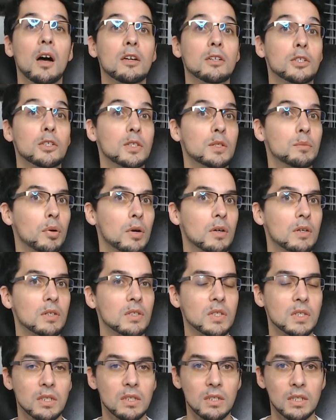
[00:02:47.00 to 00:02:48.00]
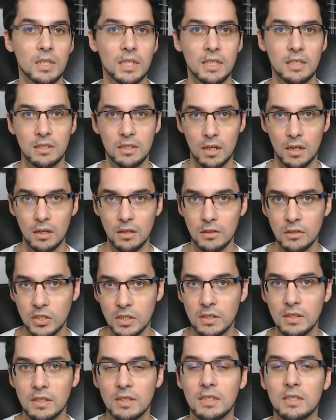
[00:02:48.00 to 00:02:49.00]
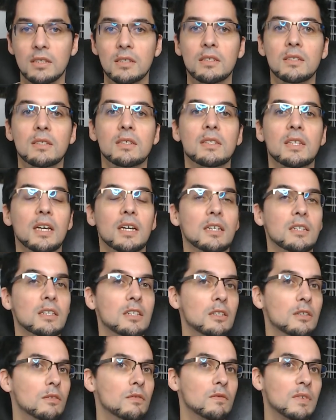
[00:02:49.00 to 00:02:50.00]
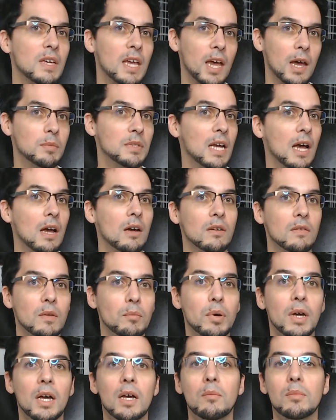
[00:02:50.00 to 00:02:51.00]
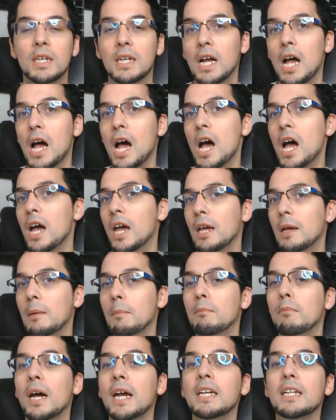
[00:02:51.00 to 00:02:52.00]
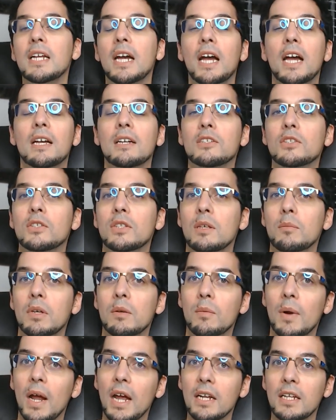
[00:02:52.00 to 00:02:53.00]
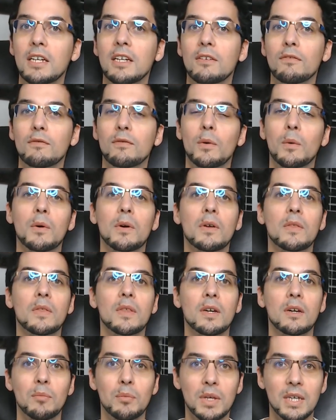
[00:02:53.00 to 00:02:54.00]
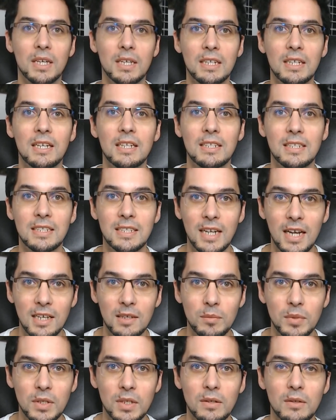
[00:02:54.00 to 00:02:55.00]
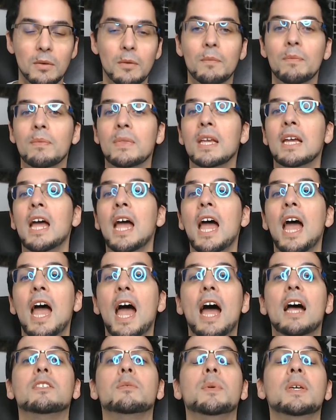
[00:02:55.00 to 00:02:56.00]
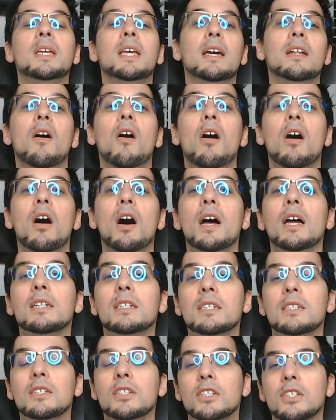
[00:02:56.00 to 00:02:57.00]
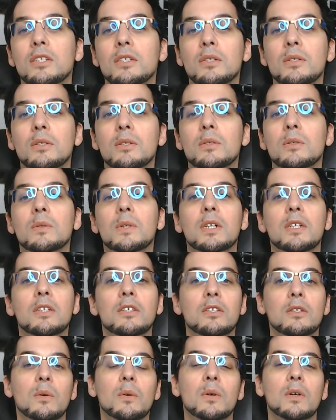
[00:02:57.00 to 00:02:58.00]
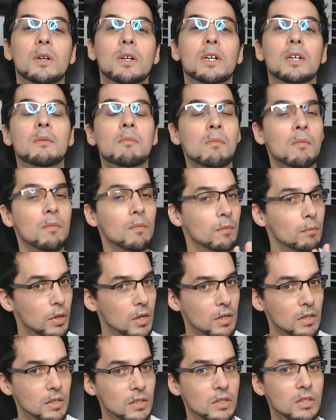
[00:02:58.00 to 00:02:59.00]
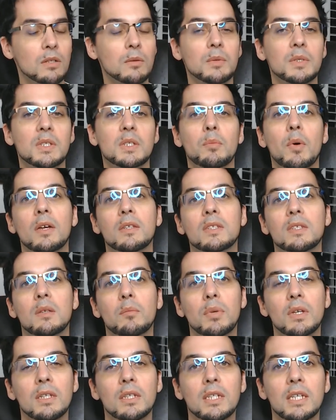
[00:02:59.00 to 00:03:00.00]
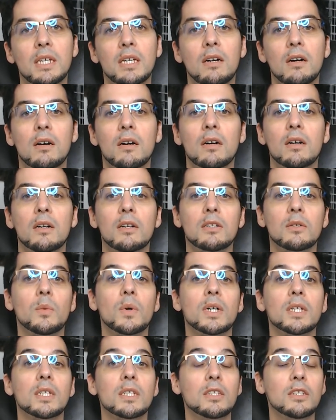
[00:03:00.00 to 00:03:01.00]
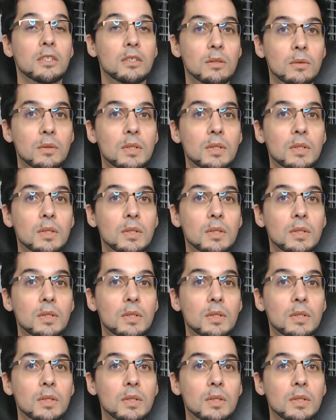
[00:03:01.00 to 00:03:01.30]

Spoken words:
just personal indulgences that you've kept out of the public eye might actually be ready for their big debut. As we get on to your personal responsibility card, what you